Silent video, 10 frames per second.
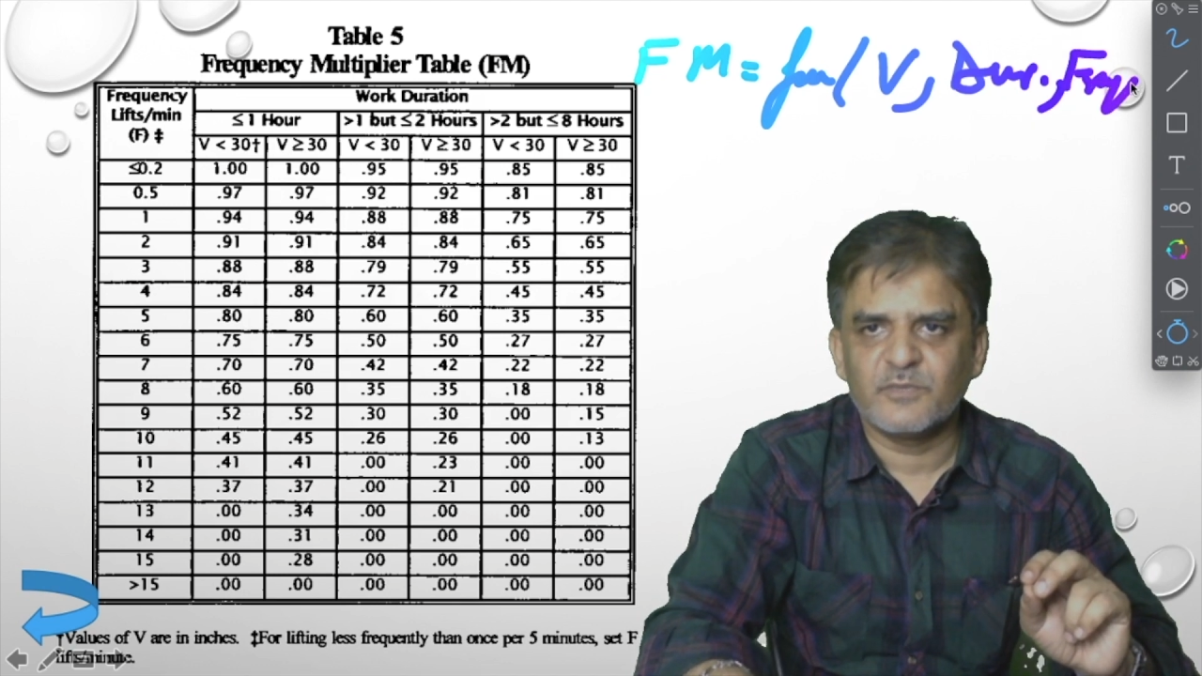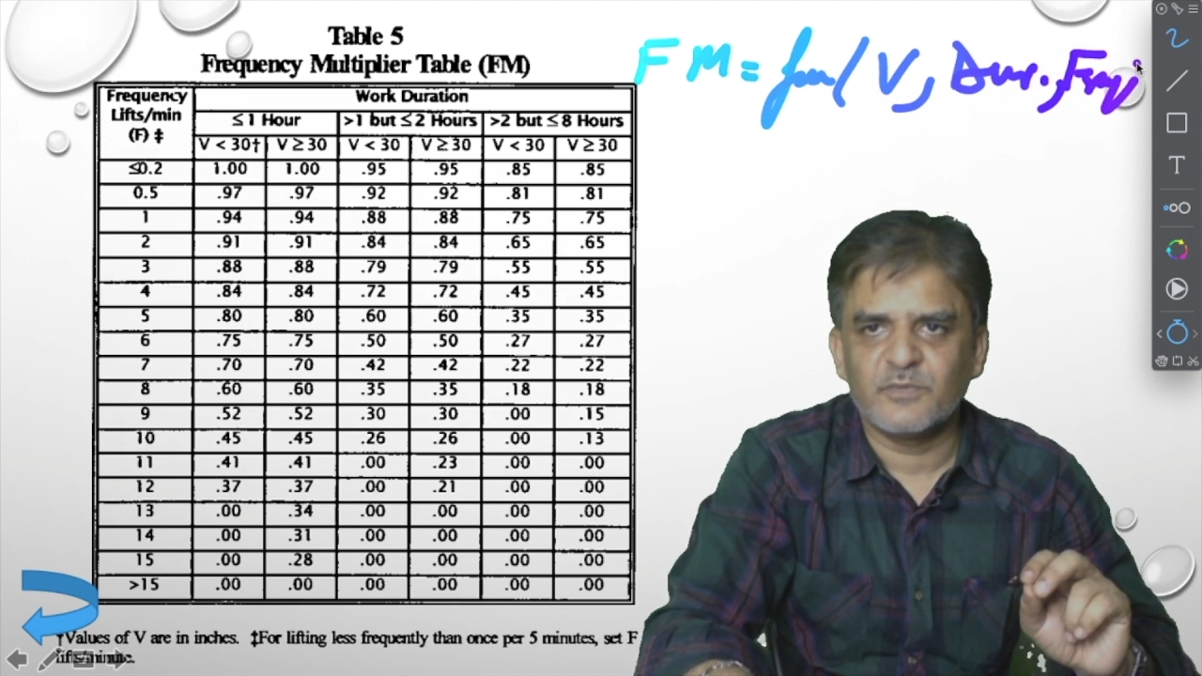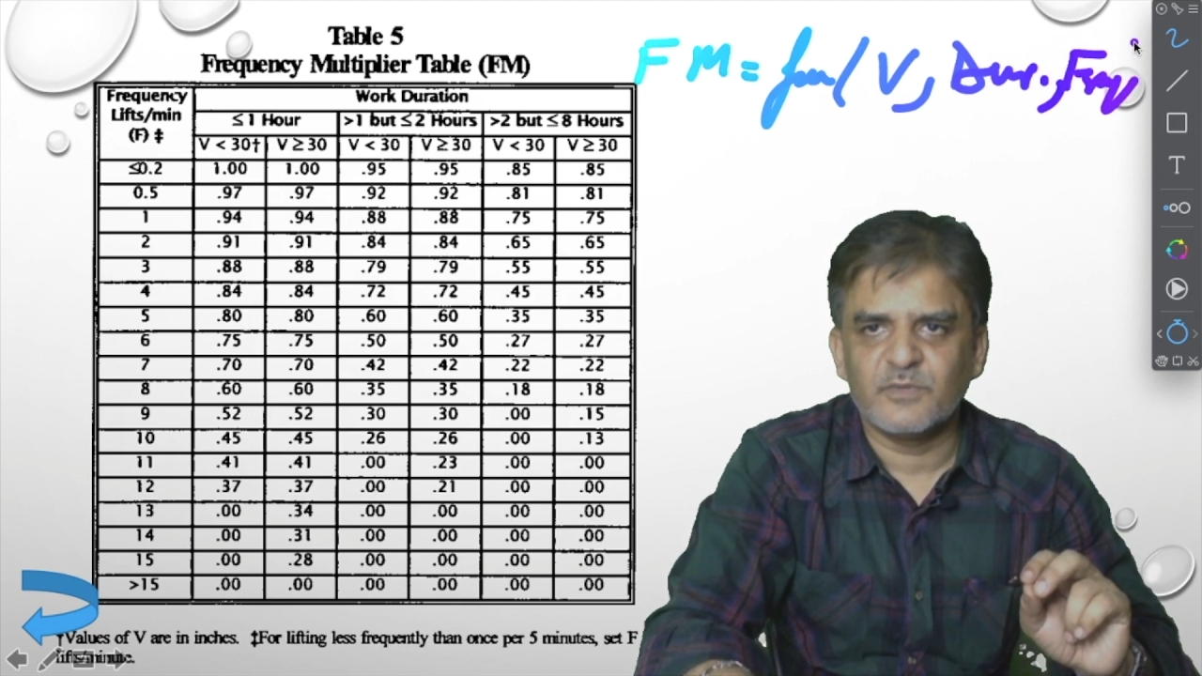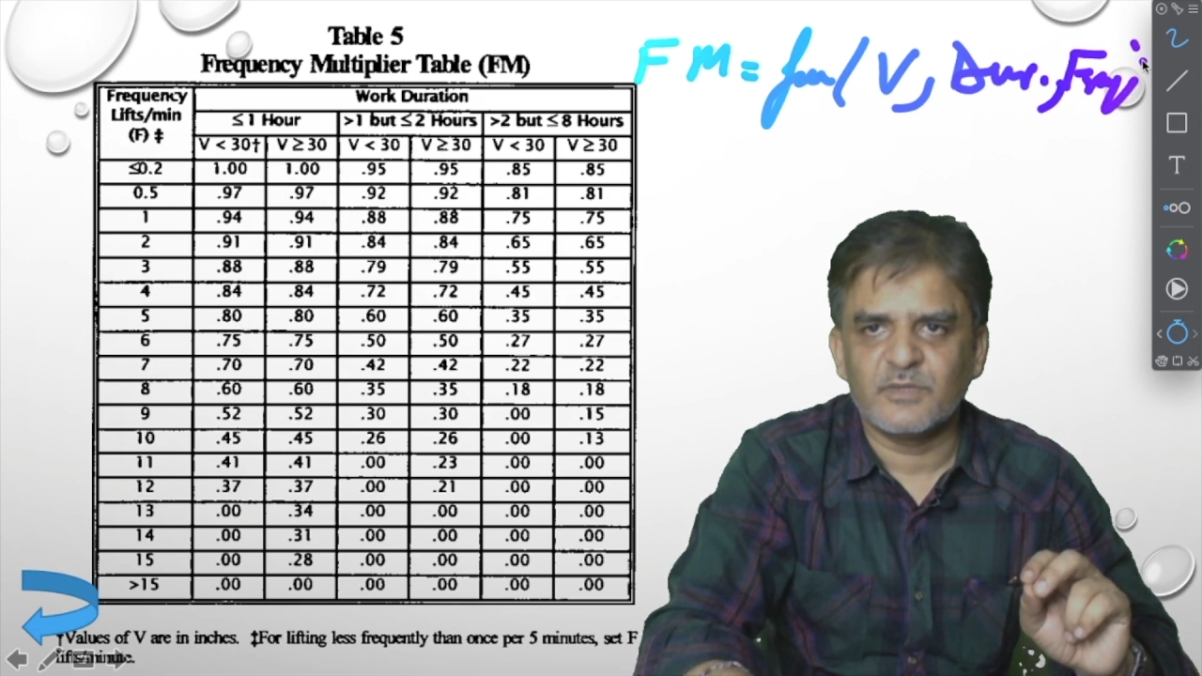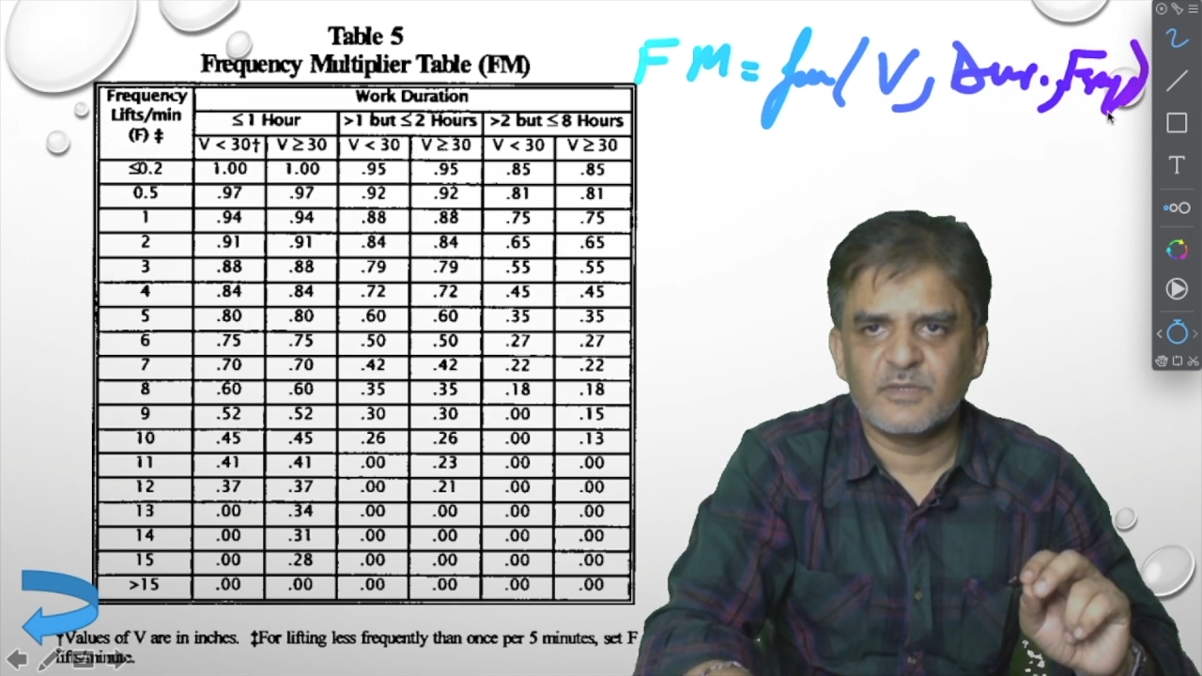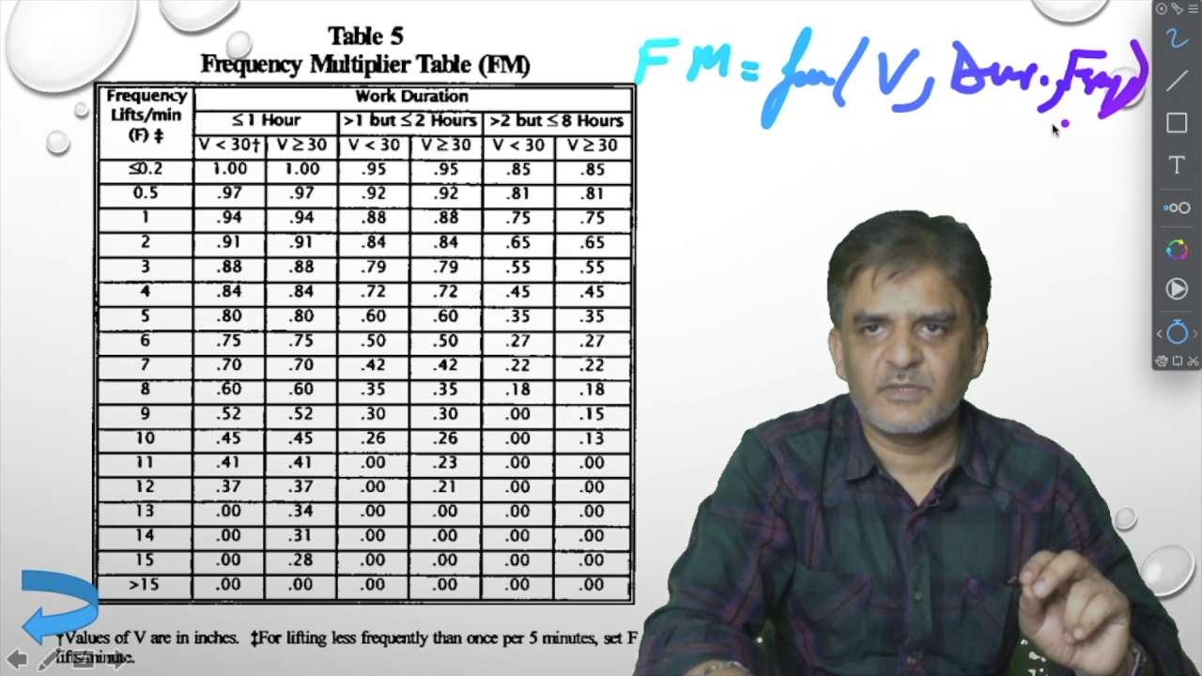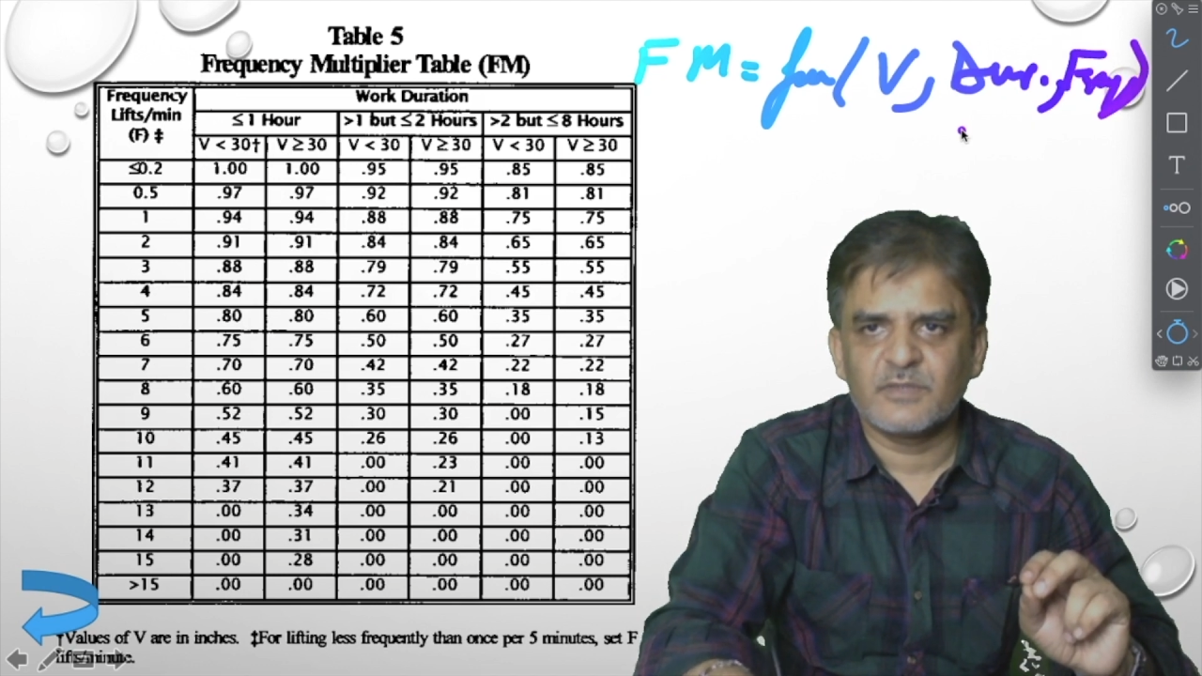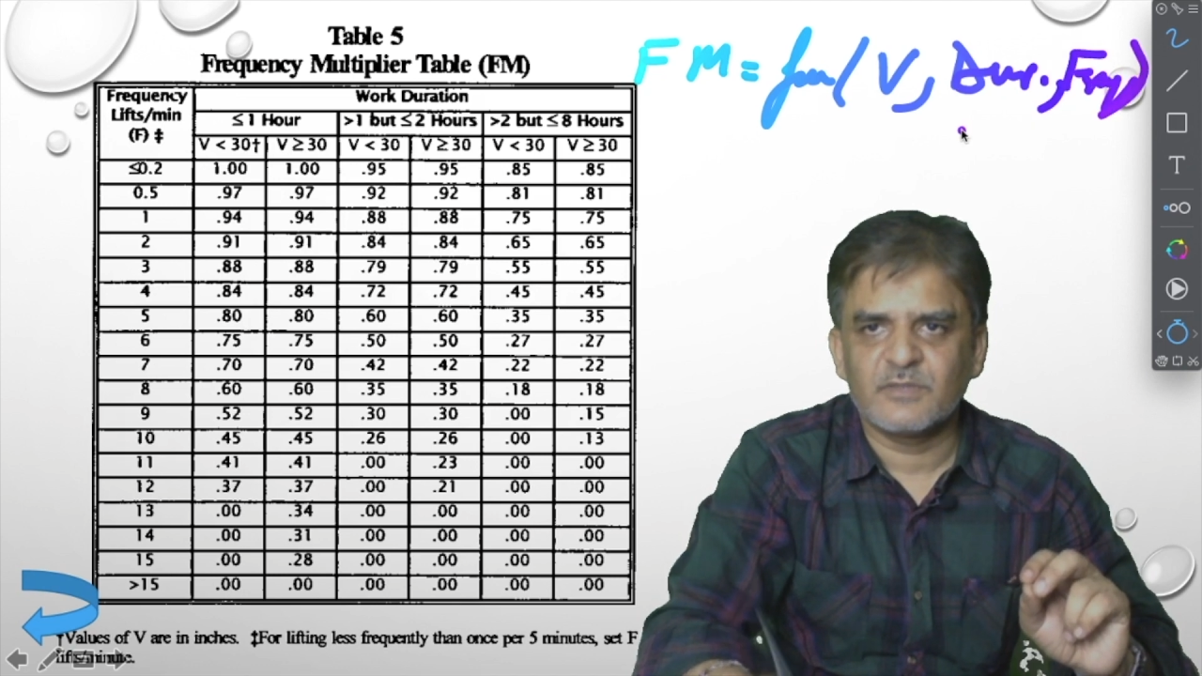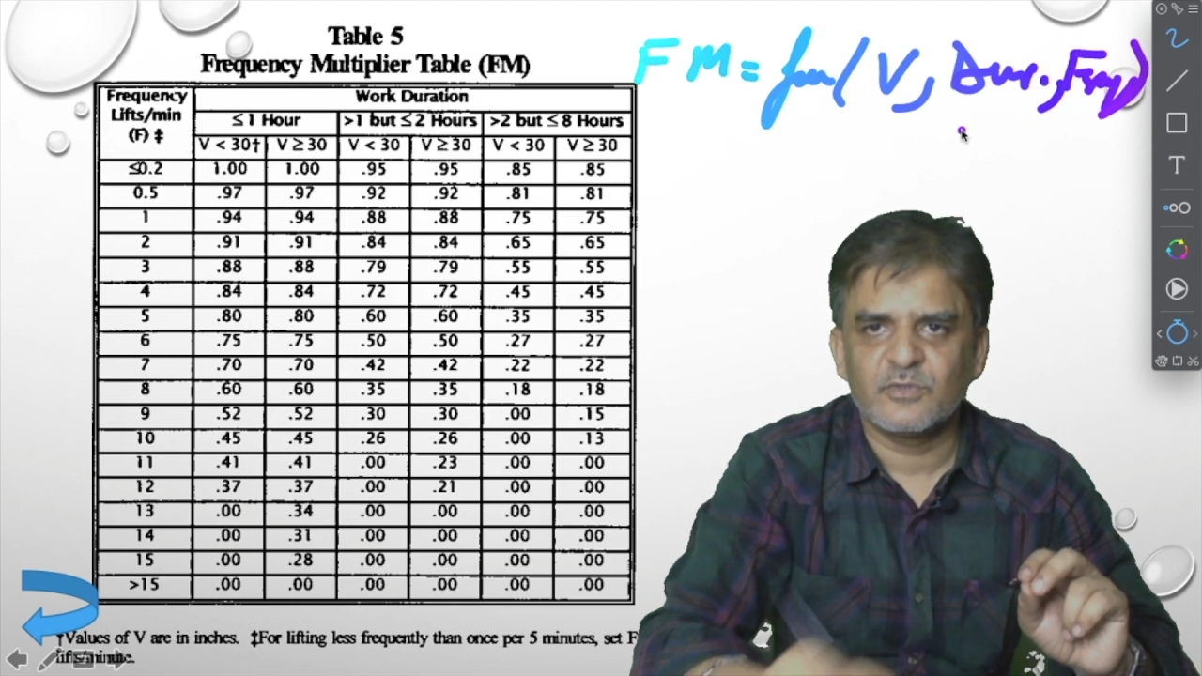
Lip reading: of work.